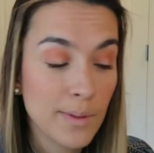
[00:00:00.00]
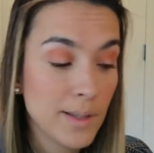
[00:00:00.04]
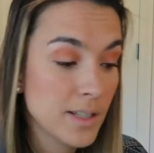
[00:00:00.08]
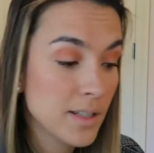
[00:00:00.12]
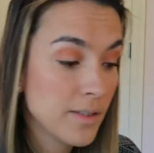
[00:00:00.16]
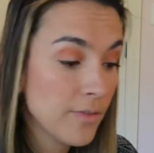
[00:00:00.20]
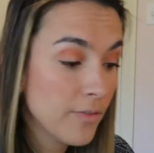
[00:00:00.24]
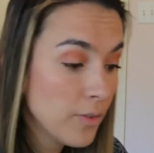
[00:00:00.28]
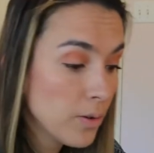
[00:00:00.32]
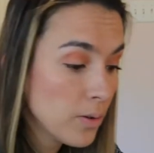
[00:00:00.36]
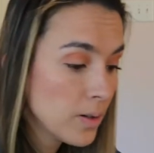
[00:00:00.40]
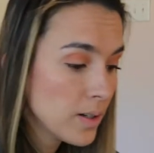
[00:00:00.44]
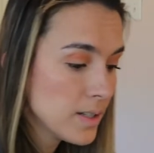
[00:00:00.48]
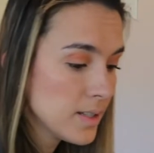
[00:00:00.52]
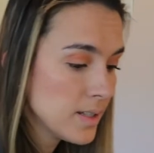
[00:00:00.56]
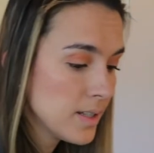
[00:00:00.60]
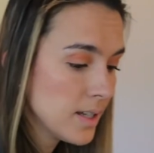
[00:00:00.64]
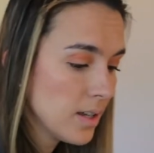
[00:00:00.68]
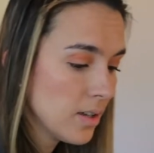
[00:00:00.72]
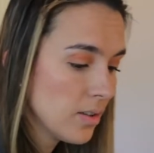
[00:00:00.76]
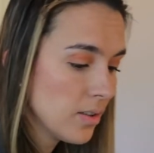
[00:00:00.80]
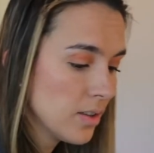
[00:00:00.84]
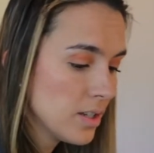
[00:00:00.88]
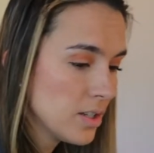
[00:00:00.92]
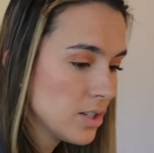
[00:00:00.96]
the Sephora
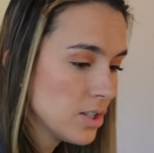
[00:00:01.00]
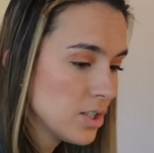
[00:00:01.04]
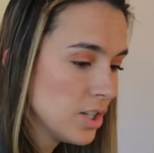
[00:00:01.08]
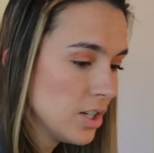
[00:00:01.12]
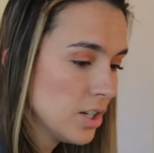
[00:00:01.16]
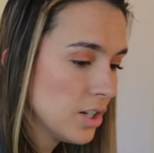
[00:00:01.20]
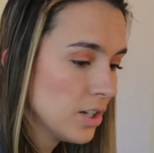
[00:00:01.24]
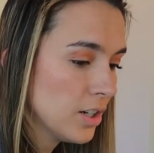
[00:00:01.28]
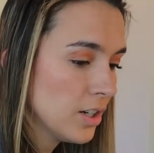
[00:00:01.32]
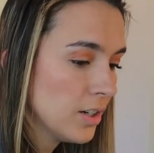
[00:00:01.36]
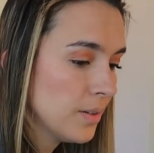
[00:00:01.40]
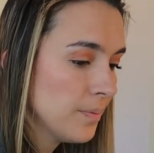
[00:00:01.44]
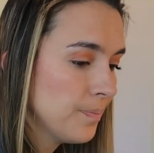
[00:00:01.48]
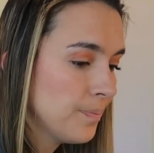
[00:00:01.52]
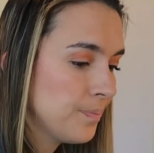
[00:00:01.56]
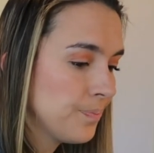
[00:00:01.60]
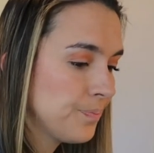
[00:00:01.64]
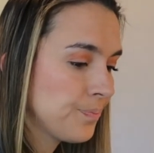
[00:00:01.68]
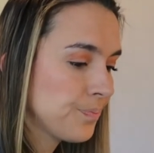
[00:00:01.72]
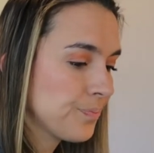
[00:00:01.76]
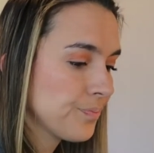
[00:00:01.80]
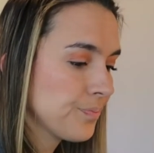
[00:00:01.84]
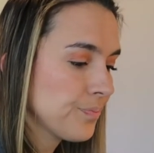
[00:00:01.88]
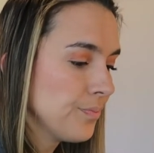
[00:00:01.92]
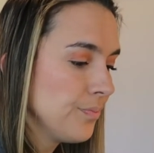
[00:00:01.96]
sale this year.
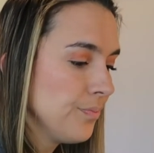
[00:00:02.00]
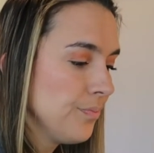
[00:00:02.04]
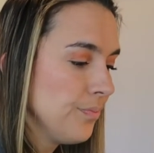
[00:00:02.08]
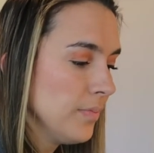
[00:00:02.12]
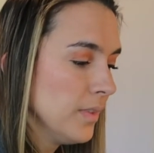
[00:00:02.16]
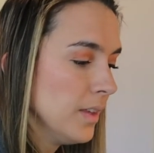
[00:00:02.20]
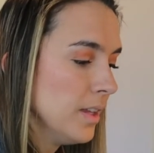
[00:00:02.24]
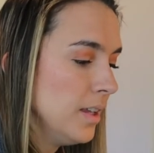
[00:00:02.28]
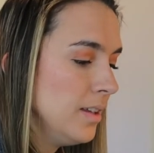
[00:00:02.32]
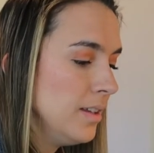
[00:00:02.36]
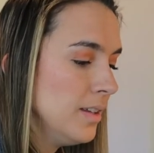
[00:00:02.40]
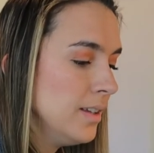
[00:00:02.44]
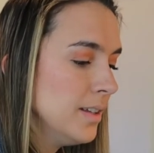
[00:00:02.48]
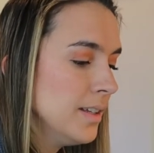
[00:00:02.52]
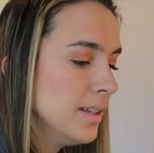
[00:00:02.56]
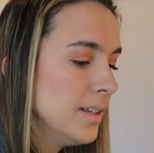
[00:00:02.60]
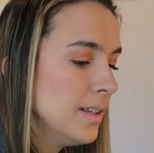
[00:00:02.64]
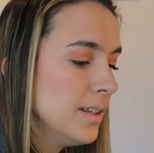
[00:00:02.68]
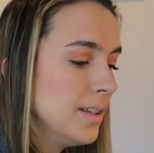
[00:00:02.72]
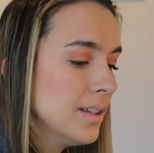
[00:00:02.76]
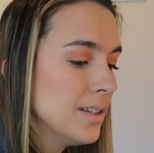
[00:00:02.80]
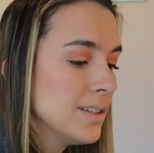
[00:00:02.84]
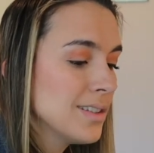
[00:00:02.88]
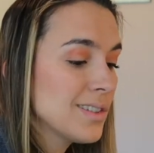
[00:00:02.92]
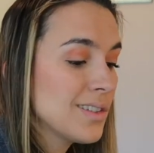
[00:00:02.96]

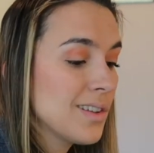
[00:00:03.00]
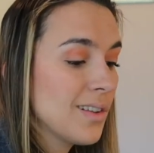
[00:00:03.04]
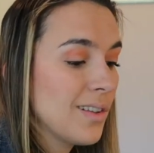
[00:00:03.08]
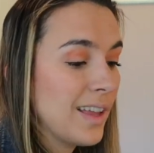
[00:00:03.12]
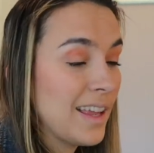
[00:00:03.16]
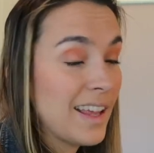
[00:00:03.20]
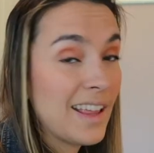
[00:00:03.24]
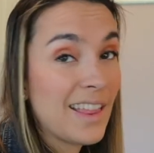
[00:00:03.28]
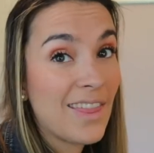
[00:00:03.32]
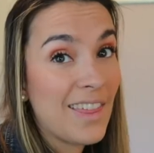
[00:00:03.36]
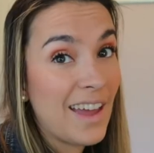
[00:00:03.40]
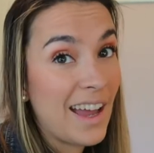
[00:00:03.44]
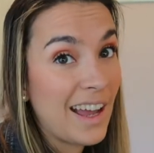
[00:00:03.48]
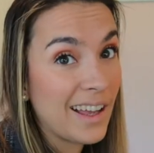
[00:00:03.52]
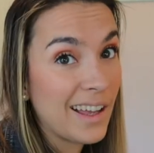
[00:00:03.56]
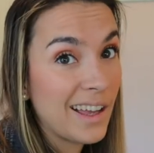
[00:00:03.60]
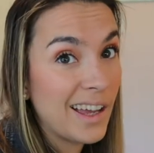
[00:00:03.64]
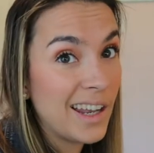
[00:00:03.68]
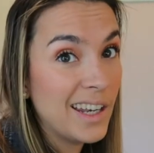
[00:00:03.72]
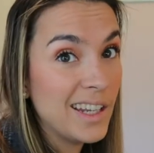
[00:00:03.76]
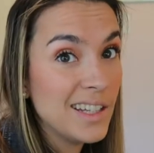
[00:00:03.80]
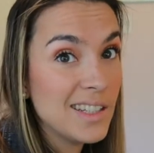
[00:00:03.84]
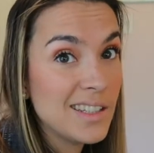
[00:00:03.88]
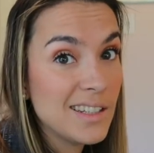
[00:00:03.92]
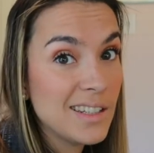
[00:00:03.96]
So like that
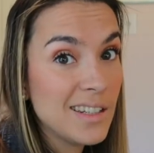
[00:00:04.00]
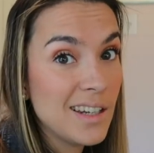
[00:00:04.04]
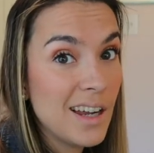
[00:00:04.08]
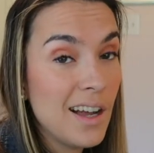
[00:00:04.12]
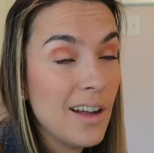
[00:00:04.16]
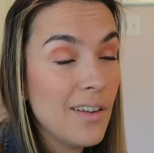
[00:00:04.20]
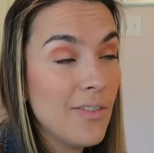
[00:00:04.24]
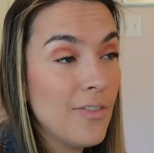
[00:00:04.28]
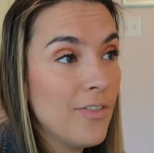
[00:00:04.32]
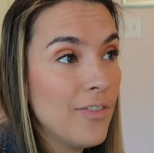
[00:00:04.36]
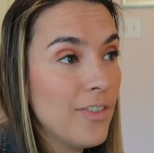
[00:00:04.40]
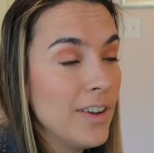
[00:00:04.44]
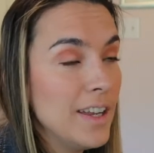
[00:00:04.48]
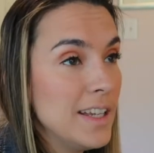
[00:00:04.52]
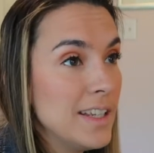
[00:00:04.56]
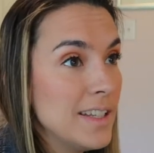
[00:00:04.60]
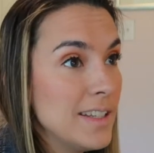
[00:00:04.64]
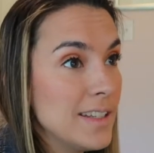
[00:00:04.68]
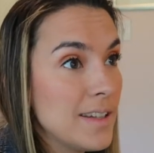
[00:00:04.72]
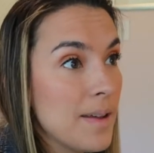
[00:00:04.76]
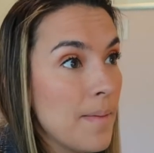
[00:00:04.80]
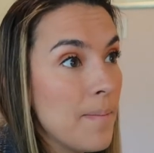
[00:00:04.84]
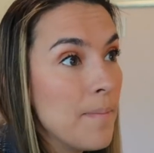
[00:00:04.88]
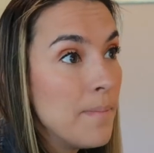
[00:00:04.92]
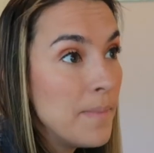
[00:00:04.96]
kind of stuff
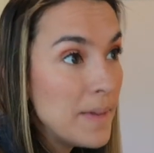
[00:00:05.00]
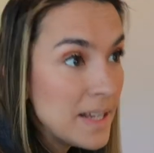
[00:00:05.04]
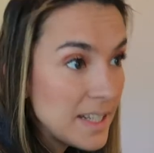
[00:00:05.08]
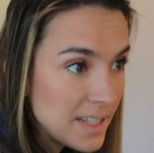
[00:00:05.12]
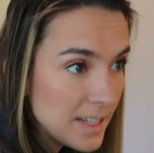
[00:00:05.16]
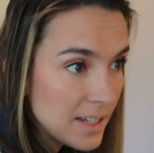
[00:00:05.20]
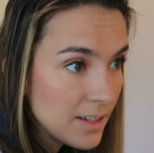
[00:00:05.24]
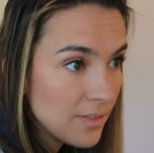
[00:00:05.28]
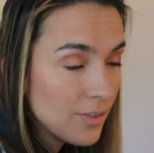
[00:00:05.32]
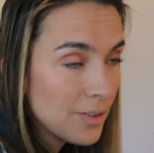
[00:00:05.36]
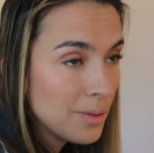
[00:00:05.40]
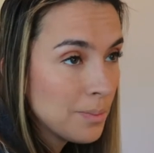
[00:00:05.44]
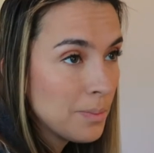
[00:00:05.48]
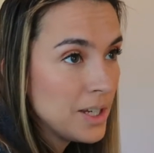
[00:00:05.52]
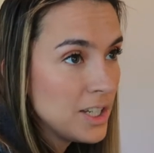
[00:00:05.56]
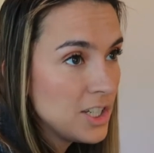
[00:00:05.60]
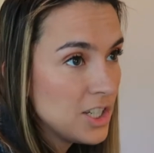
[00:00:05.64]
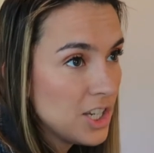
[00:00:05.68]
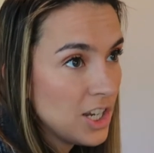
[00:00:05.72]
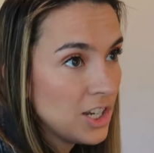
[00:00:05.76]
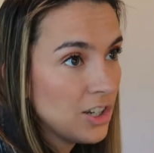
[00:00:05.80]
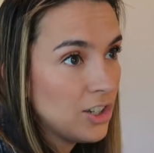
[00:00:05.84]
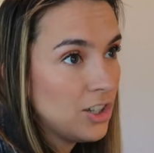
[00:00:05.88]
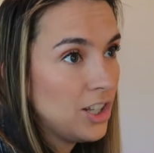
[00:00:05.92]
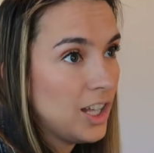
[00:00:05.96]
is missing from my
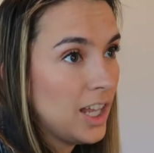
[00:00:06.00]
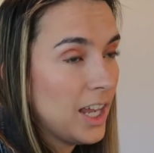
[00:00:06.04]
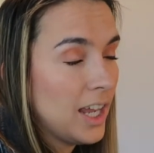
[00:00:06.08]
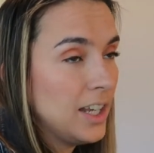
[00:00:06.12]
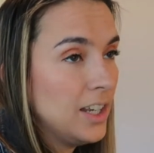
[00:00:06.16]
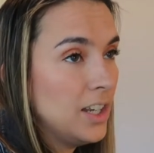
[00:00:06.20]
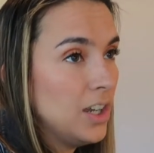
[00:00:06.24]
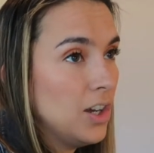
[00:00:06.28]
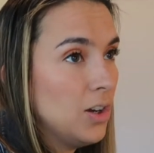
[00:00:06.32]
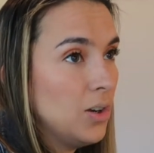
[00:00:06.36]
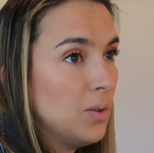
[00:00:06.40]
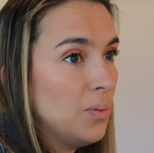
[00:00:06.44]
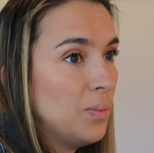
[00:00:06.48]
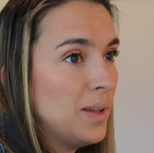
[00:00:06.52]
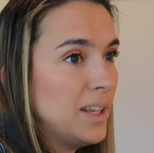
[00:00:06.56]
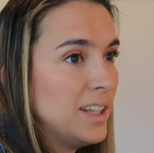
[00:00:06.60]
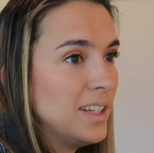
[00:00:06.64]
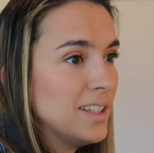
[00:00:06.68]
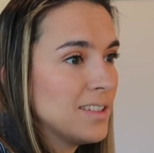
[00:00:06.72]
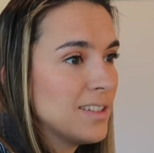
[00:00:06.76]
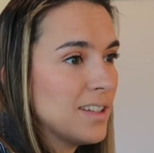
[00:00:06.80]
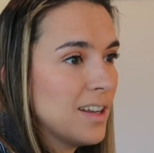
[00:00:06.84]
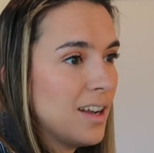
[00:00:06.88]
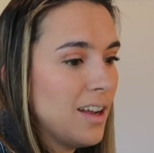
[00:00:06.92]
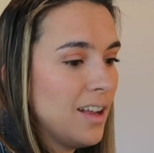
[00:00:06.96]
channel, I know, but
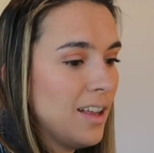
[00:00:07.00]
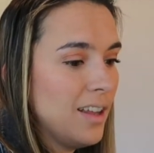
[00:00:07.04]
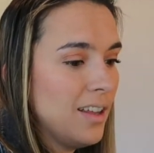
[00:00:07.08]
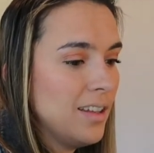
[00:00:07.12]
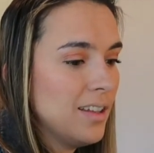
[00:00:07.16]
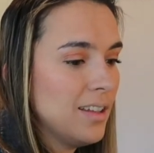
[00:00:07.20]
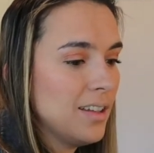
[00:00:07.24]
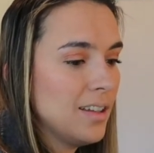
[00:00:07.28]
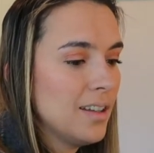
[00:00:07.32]
it's not